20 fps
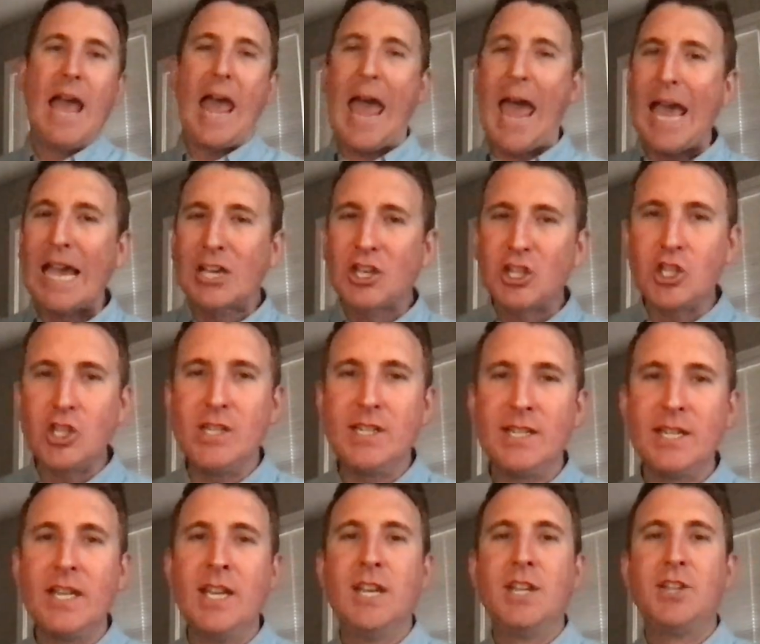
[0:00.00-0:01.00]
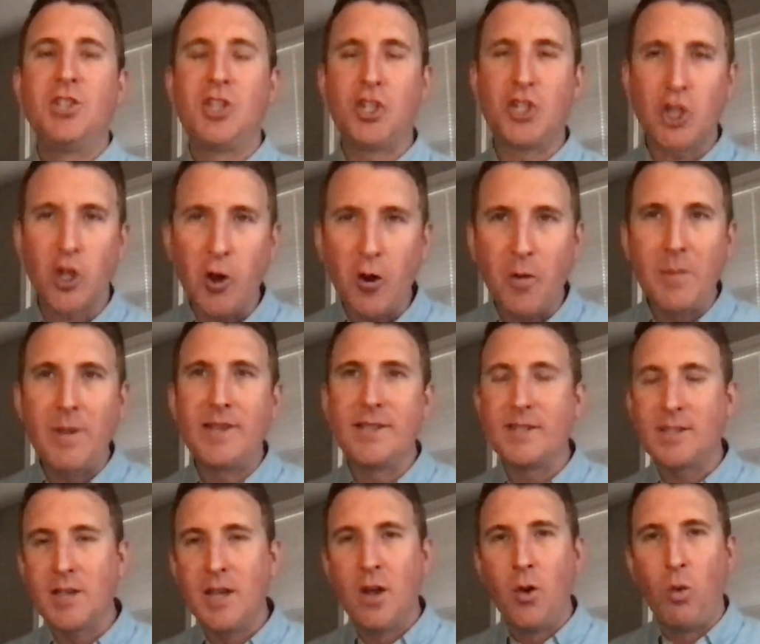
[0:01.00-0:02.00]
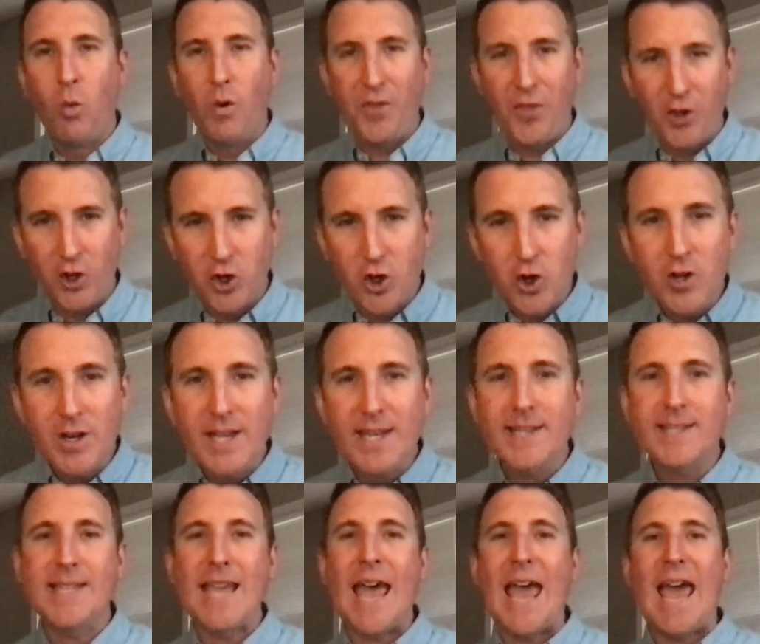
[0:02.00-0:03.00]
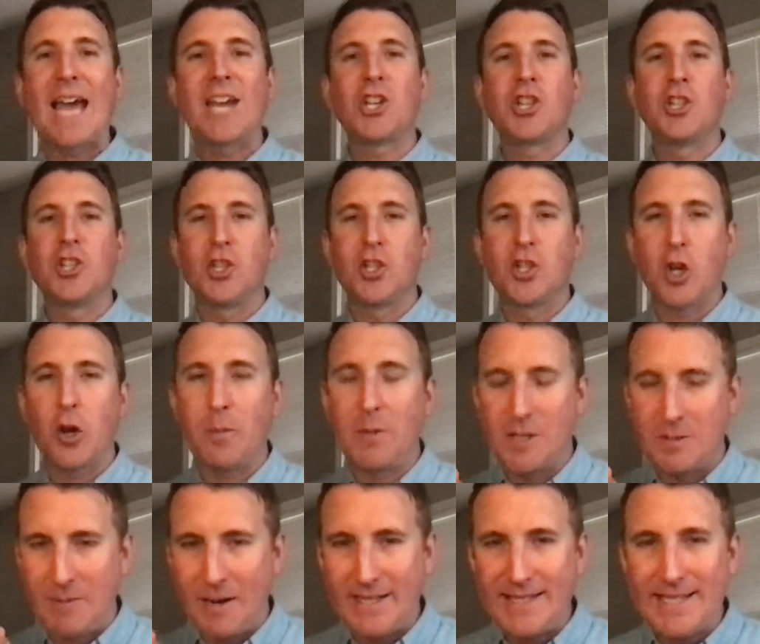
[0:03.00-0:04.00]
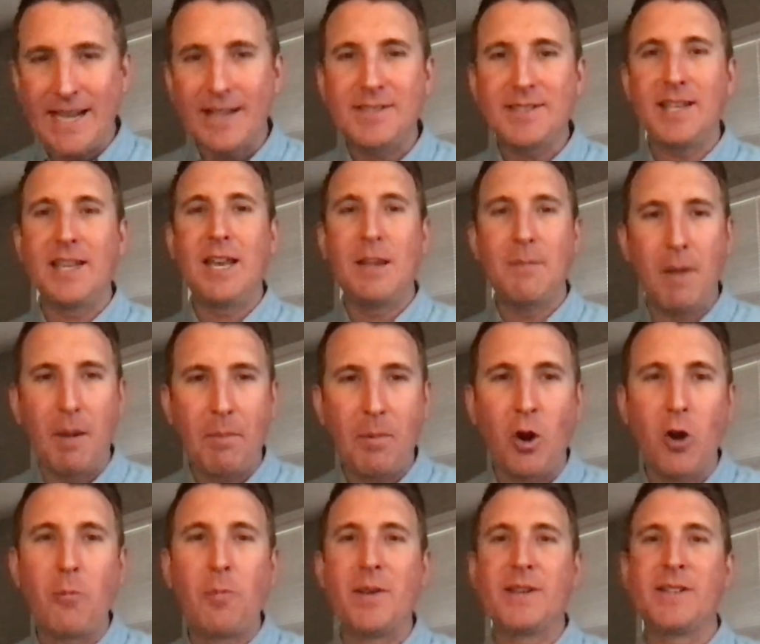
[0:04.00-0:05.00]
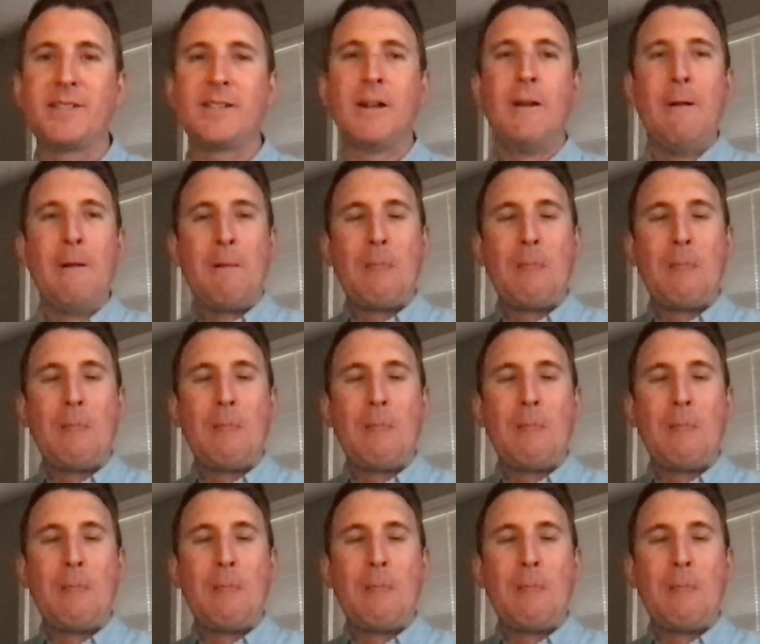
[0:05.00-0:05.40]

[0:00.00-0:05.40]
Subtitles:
Action determines what the good is. Action determines my destiny, my purpose.